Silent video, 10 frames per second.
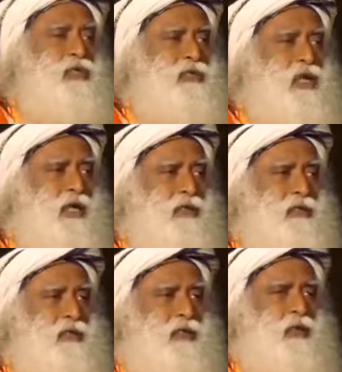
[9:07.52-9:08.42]

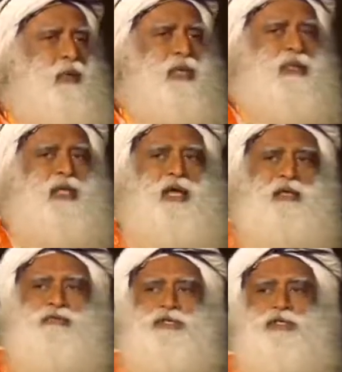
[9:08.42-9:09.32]
transact with
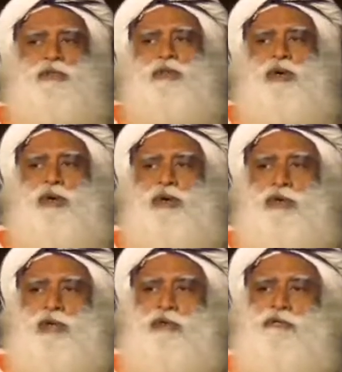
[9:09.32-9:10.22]
that which is
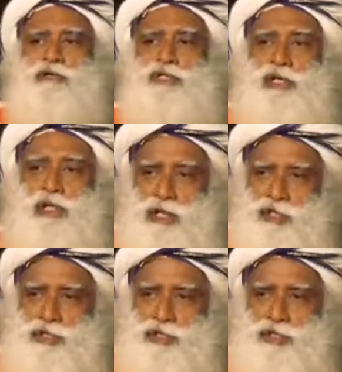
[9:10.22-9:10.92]
beyond your physical